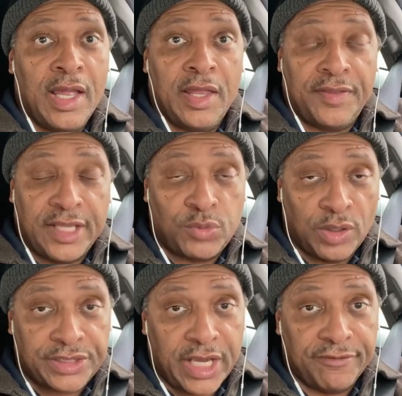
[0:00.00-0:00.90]
Thanks
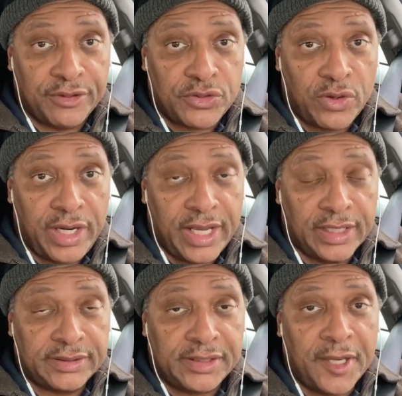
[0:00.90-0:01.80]
once again for joining
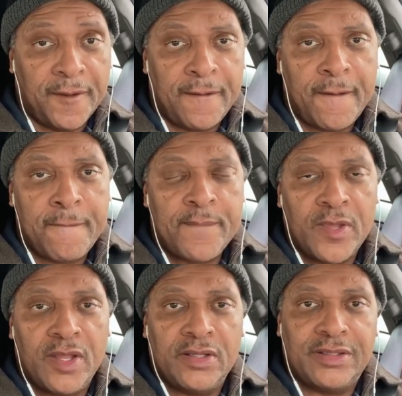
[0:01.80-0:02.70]
us.
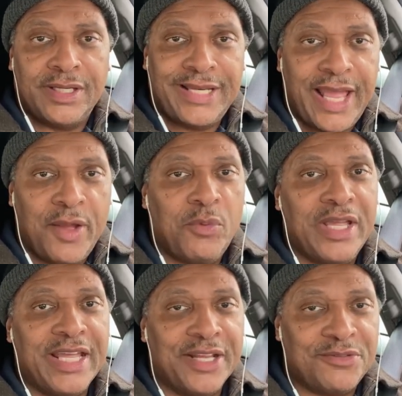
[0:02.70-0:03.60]
Today we
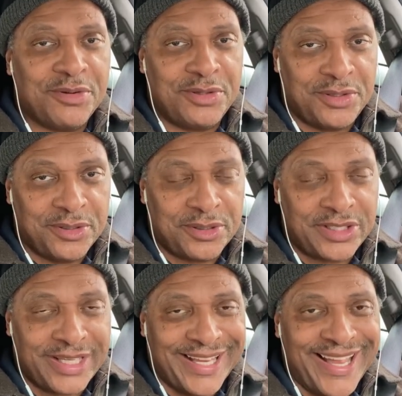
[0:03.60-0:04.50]

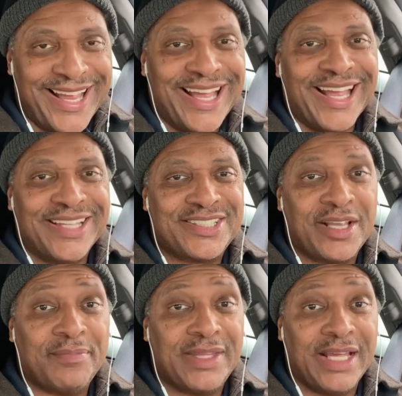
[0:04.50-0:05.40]
introduce
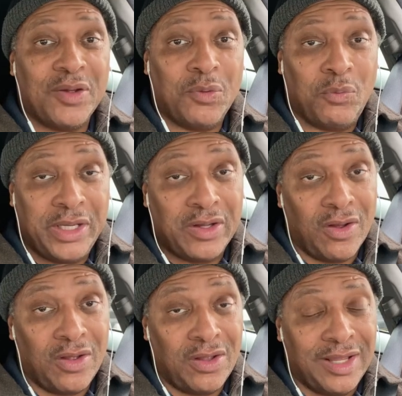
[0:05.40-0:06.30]
something we
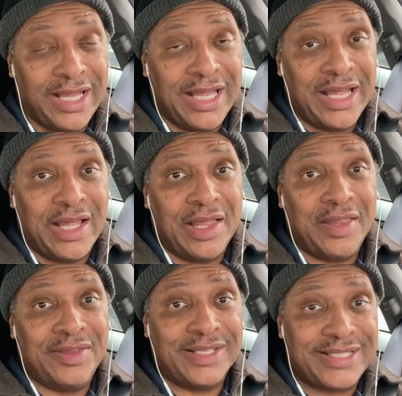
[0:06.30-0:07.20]
call
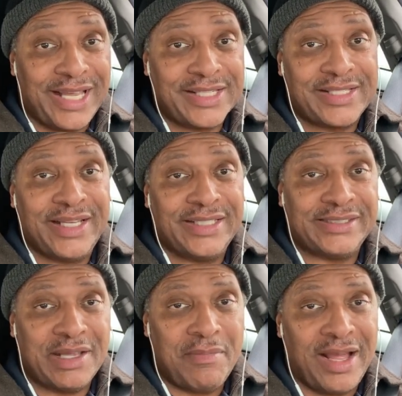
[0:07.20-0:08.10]
the Tesla
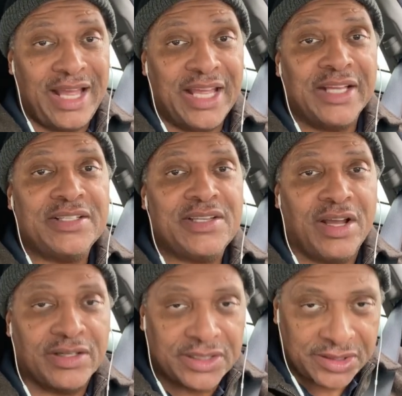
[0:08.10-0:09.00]
Semi
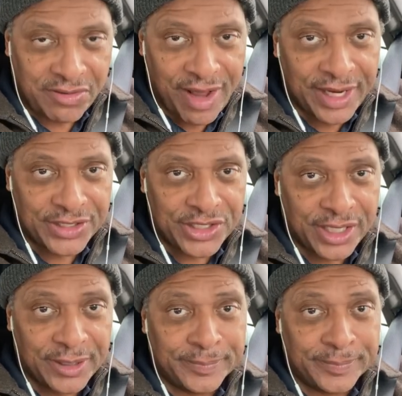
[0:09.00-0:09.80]
tug strategy.